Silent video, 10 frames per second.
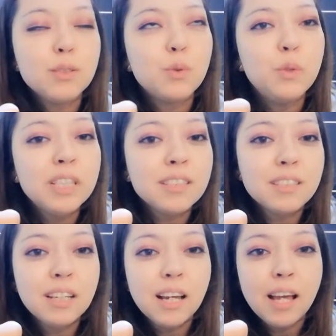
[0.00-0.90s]
Wit,
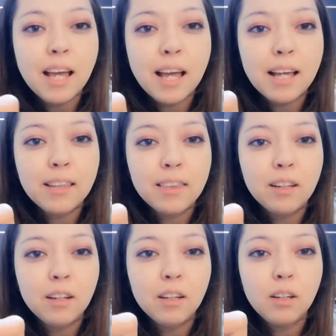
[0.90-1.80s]
and
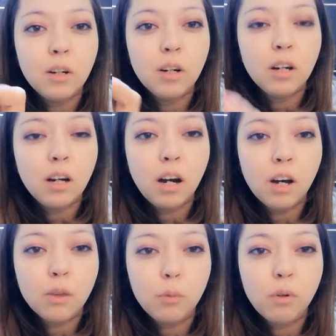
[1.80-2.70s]
the
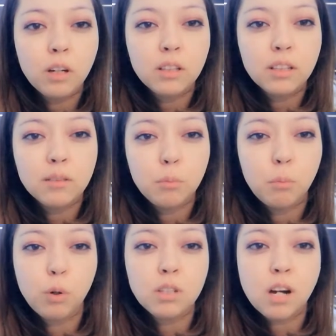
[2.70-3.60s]
other one, the
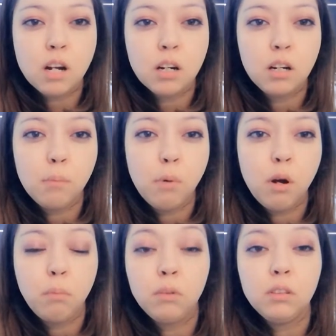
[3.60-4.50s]
more darker
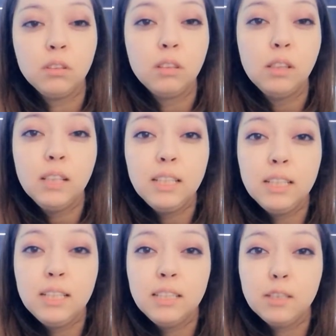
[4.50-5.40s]
purple,
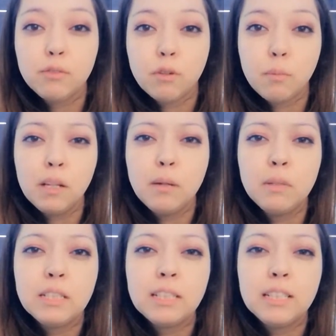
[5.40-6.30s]
is from a
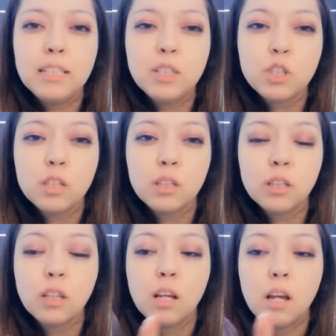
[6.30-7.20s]
limited edition,
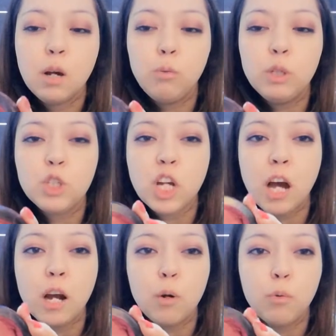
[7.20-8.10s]
which
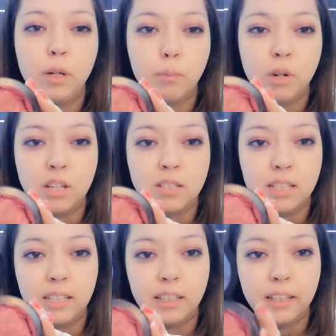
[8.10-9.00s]
I repress
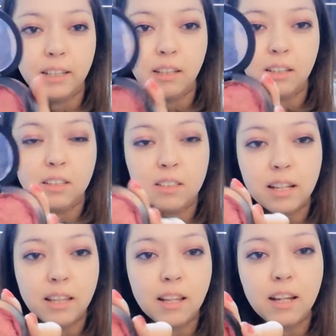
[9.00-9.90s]
in here, and
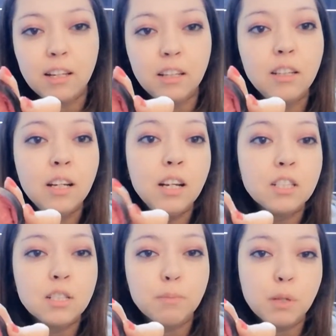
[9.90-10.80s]
then I
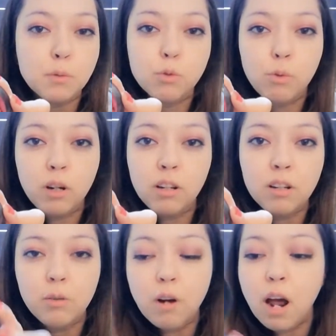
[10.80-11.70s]
sometimes swirl it
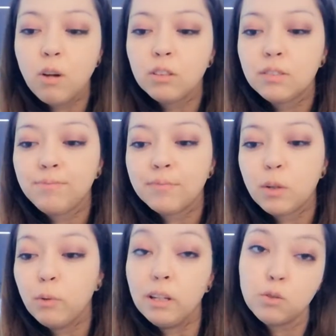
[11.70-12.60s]
around.
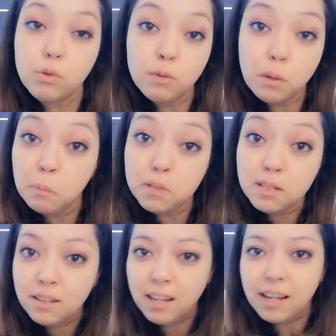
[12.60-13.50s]
Well, sometimes
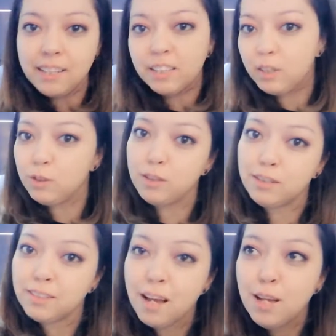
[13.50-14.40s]
I did use it
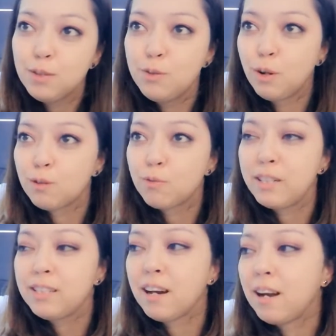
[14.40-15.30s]
2 or 3
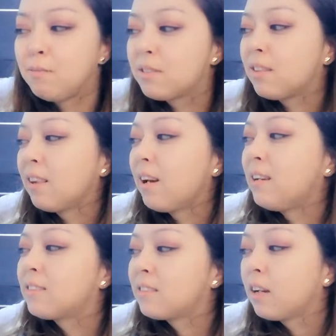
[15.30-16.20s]
times the
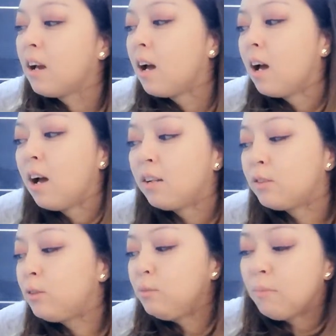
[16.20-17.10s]
last
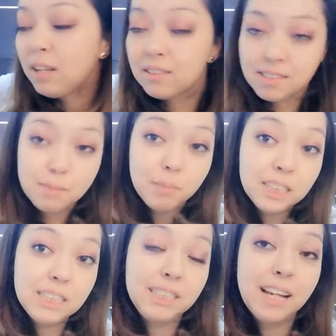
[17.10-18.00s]
2 months,
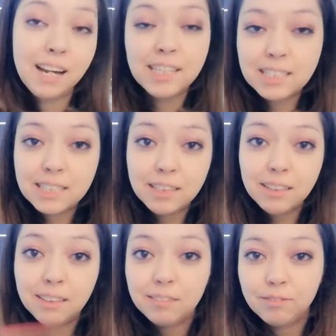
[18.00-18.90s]
but yeah,
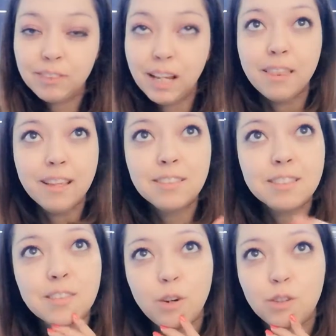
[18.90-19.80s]

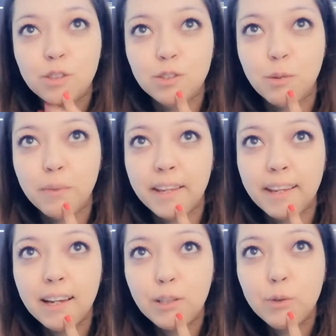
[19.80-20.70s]
that's also something.
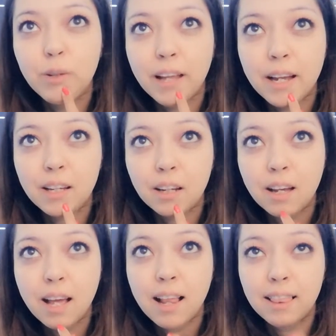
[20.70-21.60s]
I do like
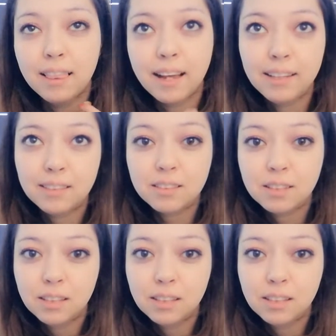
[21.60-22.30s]
light